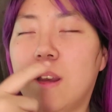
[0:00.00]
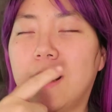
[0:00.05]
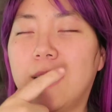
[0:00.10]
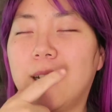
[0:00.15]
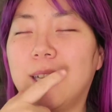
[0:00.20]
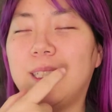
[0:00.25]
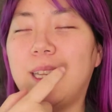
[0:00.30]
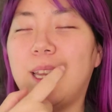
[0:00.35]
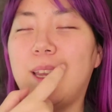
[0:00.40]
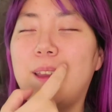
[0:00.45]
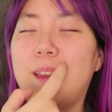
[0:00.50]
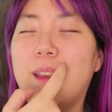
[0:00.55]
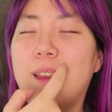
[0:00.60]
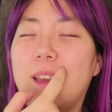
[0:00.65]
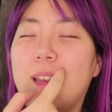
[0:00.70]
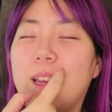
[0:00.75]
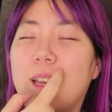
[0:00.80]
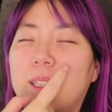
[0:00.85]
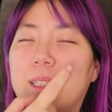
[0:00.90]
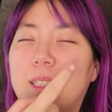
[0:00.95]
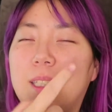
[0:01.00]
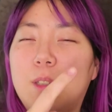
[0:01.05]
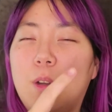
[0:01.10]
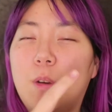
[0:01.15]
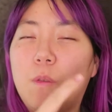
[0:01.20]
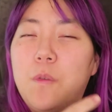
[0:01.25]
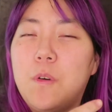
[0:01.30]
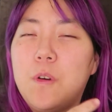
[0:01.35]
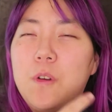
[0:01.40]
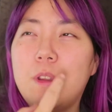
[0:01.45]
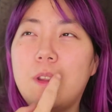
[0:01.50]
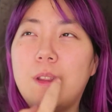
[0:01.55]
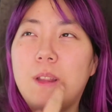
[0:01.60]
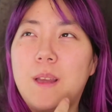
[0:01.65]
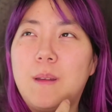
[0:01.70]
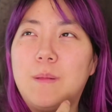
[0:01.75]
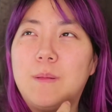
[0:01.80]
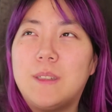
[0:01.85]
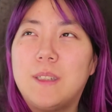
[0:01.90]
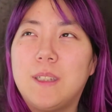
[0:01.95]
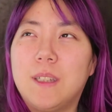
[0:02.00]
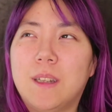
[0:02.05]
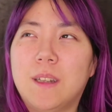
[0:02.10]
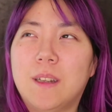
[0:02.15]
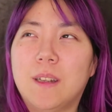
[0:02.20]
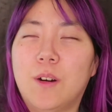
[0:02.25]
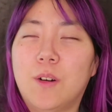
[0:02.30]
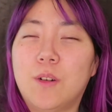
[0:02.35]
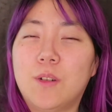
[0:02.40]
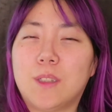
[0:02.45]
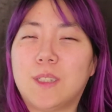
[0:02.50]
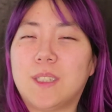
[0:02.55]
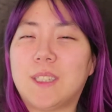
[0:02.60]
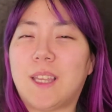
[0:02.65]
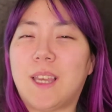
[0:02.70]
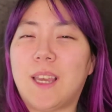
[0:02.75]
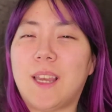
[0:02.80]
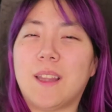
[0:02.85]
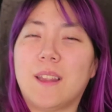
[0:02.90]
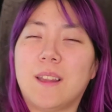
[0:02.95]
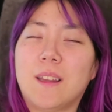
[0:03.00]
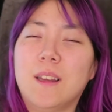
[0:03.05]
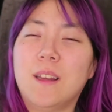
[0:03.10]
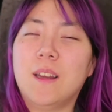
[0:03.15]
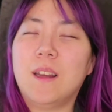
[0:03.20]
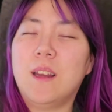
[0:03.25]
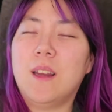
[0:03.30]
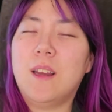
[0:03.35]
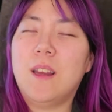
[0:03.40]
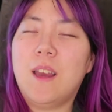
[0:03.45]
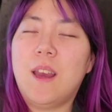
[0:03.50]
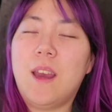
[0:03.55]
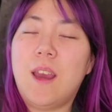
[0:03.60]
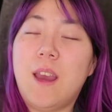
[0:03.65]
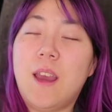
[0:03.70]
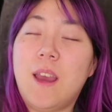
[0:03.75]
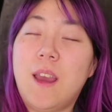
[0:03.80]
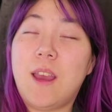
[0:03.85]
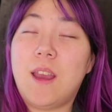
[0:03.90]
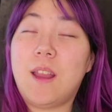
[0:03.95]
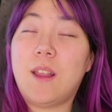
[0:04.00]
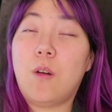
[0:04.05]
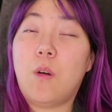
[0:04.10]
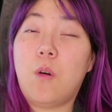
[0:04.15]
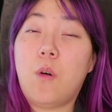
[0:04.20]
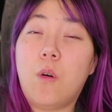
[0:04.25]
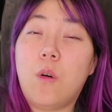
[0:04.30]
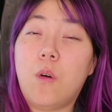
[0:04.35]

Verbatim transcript: because it says avoid the lips or the skin and